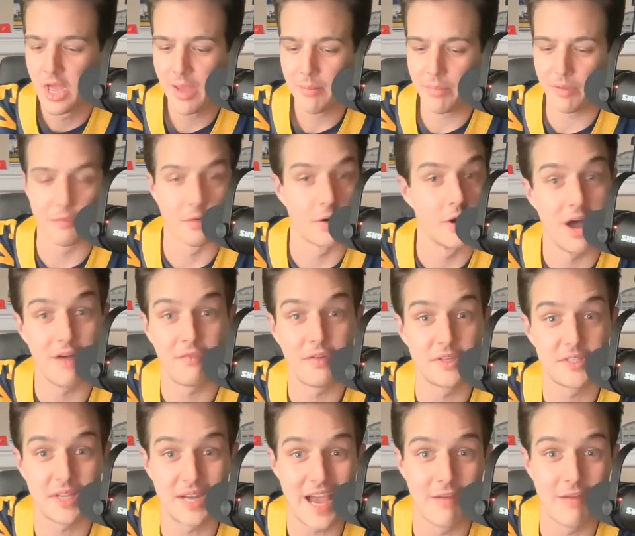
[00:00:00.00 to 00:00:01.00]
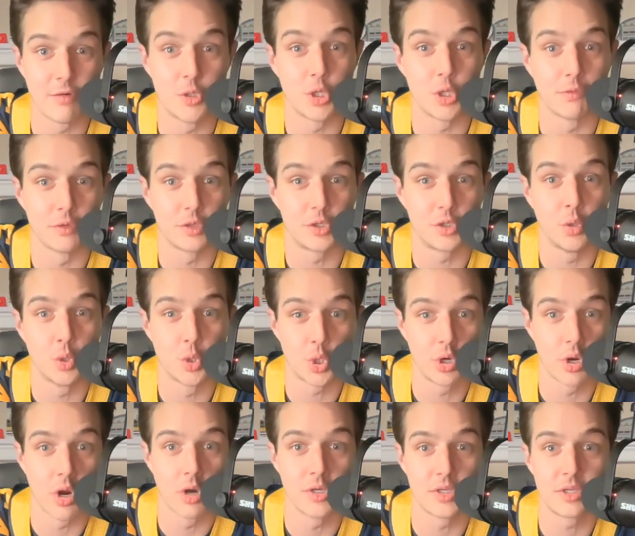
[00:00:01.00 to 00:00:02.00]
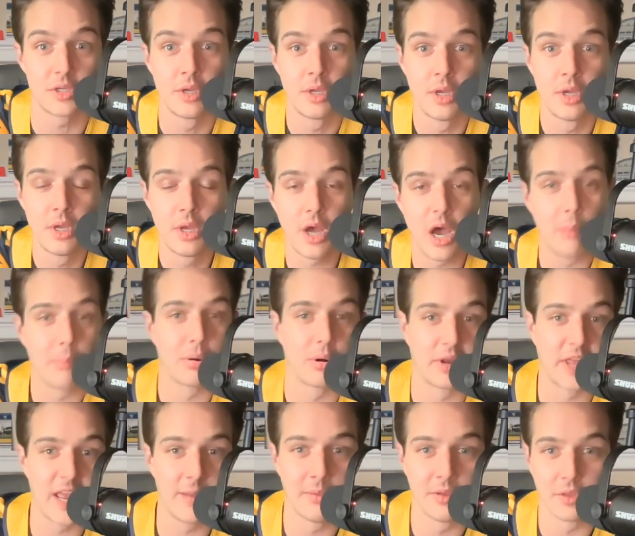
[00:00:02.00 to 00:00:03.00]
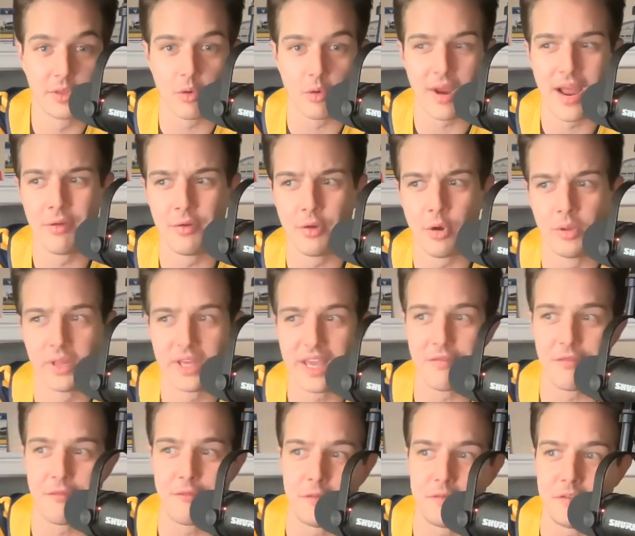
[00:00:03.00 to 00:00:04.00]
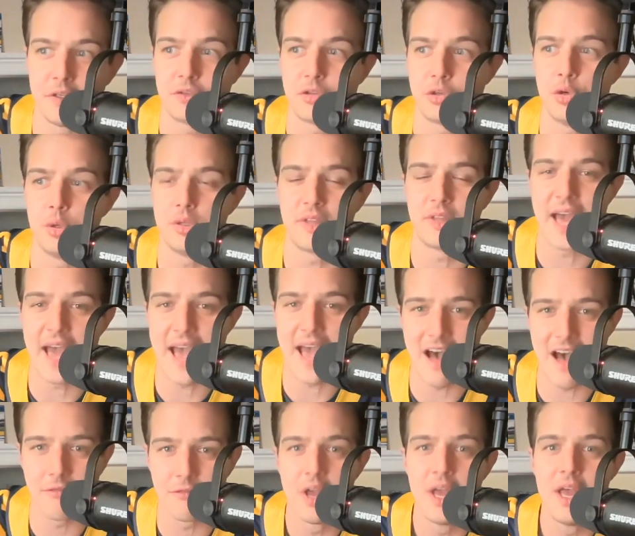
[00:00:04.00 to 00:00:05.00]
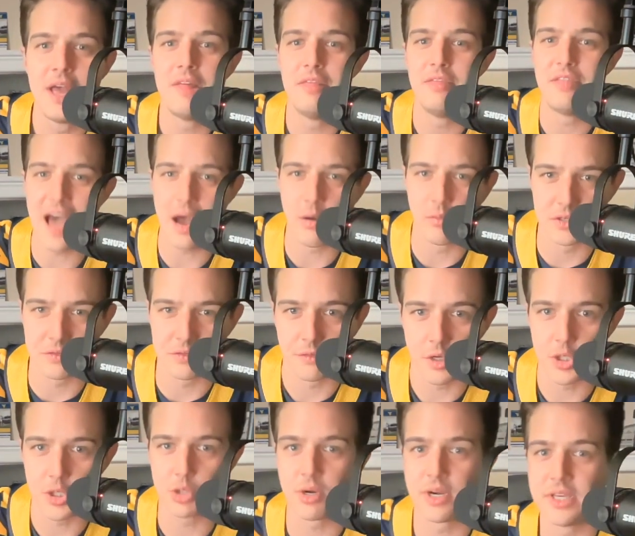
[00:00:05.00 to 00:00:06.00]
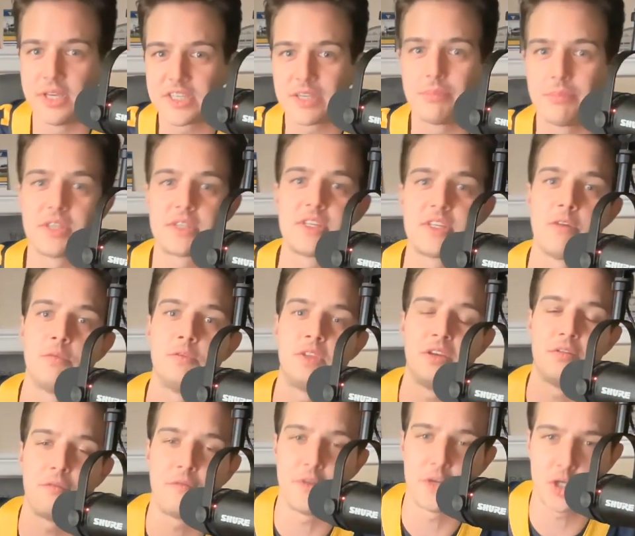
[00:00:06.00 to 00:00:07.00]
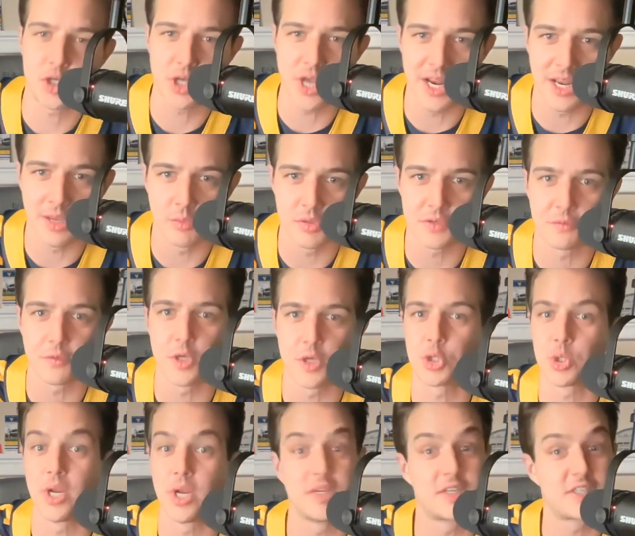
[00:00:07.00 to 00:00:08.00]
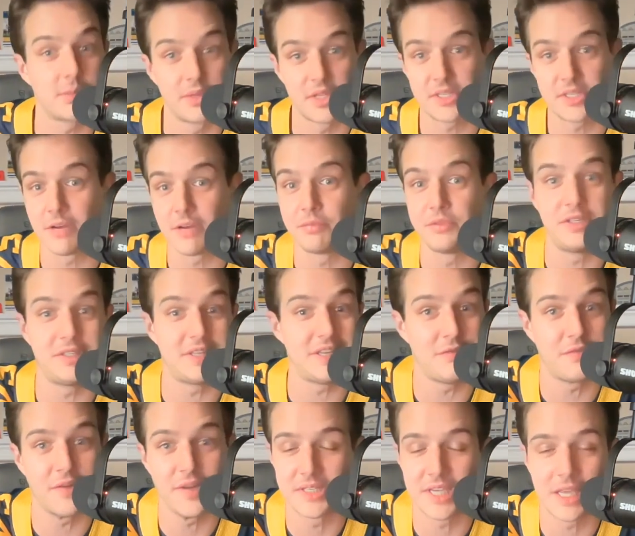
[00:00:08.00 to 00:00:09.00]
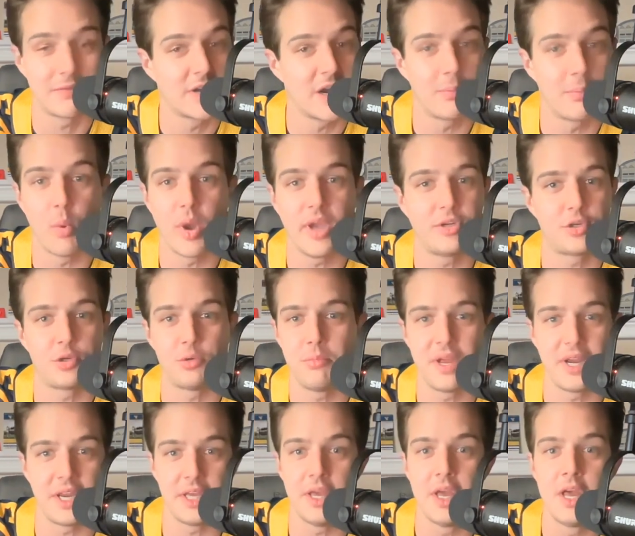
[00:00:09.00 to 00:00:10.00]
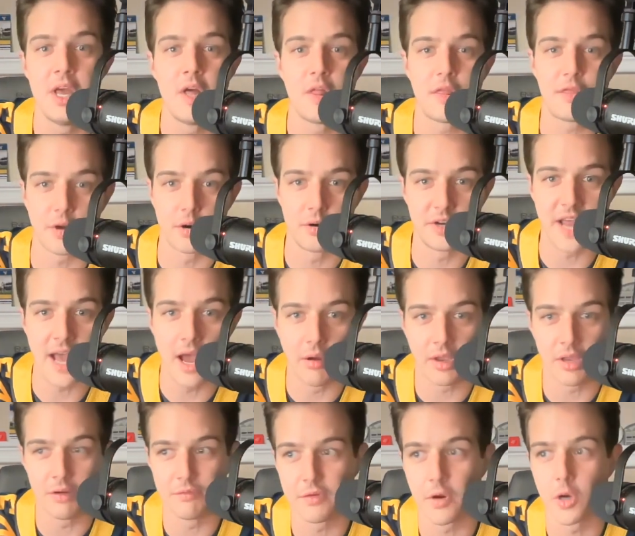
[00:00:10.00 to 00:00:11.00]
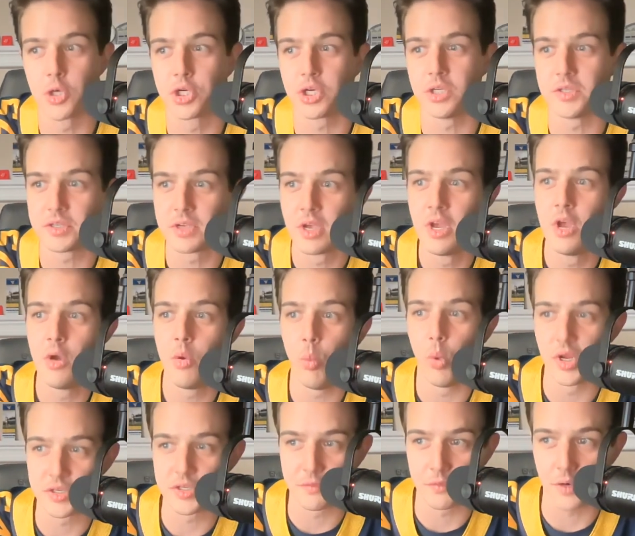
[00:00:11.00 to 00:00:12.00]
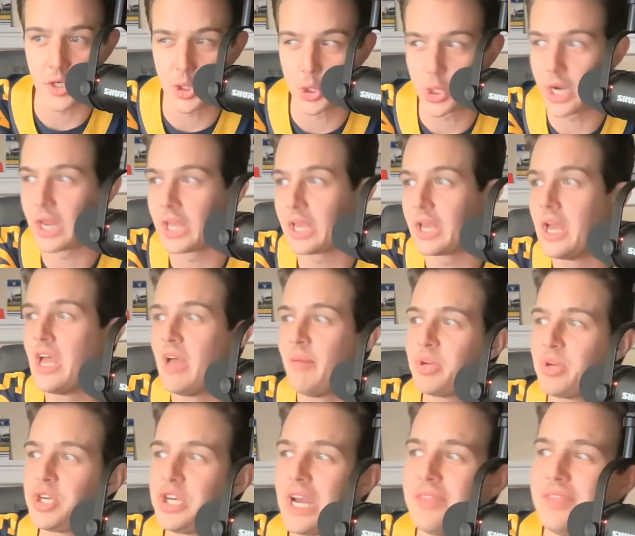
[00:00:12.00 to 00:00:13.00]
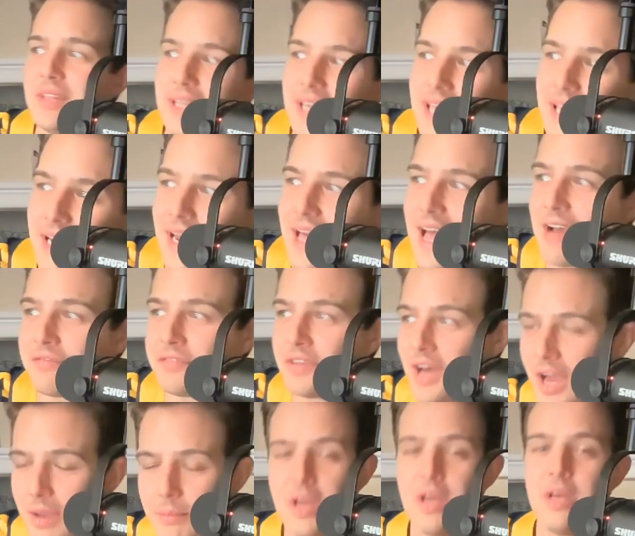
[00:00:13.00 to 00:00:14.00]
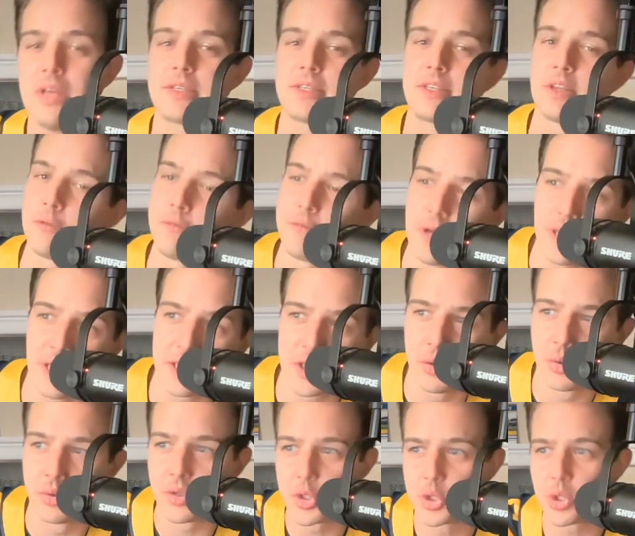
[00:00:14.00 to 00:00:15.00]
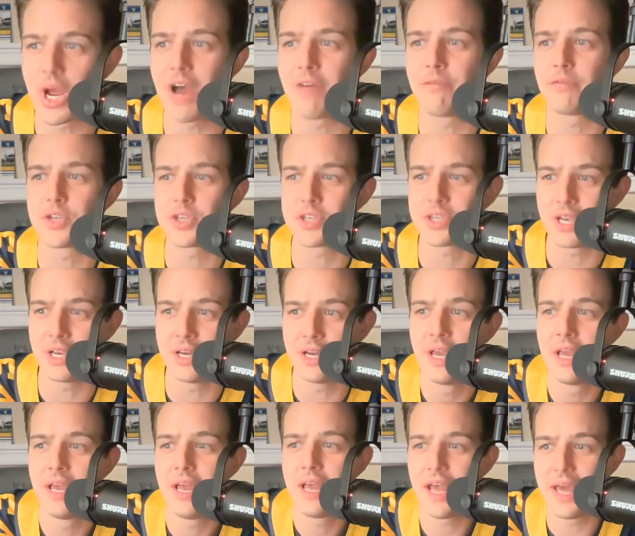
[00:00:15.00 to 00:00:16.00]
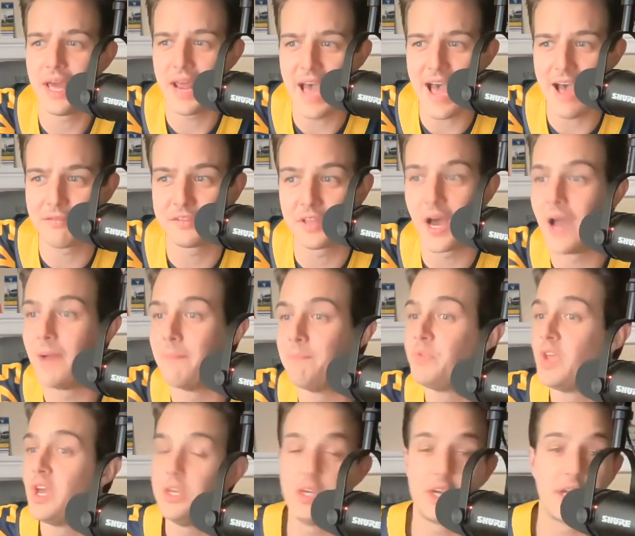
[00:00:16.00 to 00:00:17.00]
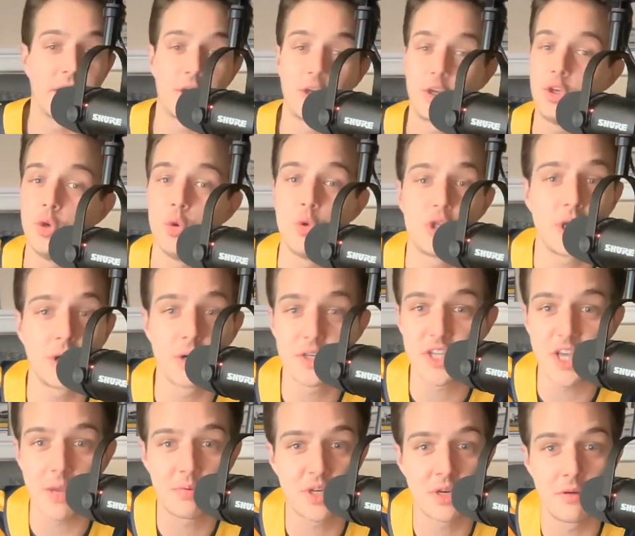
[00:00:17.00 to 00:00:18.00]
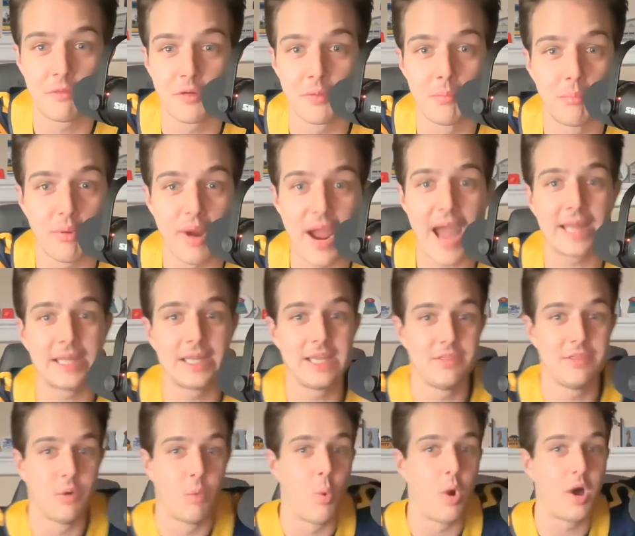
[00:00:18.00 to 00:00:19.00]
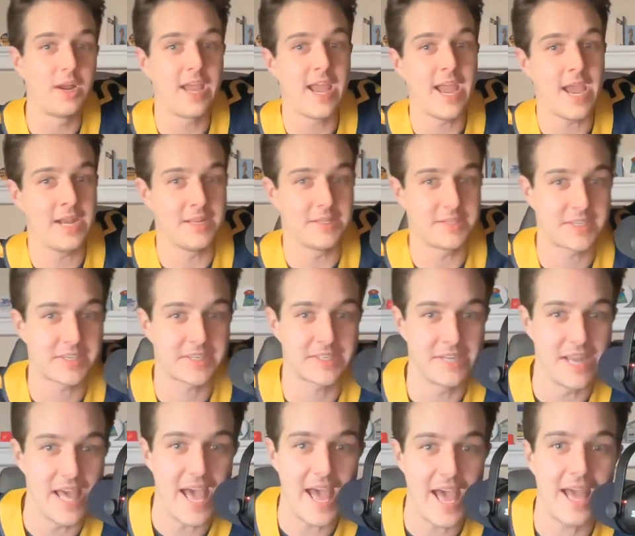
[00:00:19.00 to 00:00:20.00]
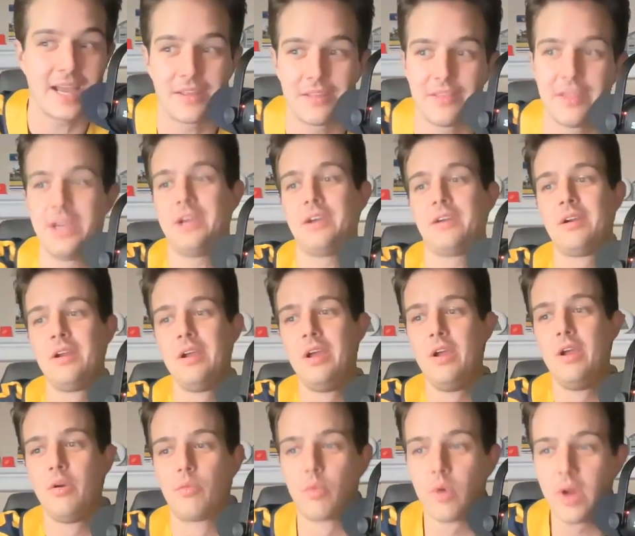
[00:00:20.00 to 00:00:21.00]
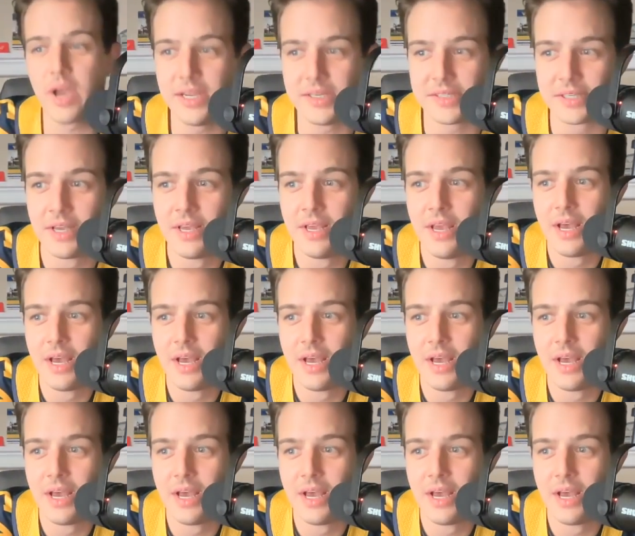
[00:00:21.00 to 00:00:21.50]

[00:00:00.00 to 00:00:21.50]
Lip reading: But for an offense that averaged over 200 yards per game on the ground, to only have 52 at the half, that was frustrating. Some of the stuff with the officiating was frustrating. Some of the stuff with the defense giving up way too many third down conversions was frustrating. But you had the lead at halftime. Still felt like you were in the driver's seat at halftime. You get a huge interception from Bradley, the one-handed snag there, right?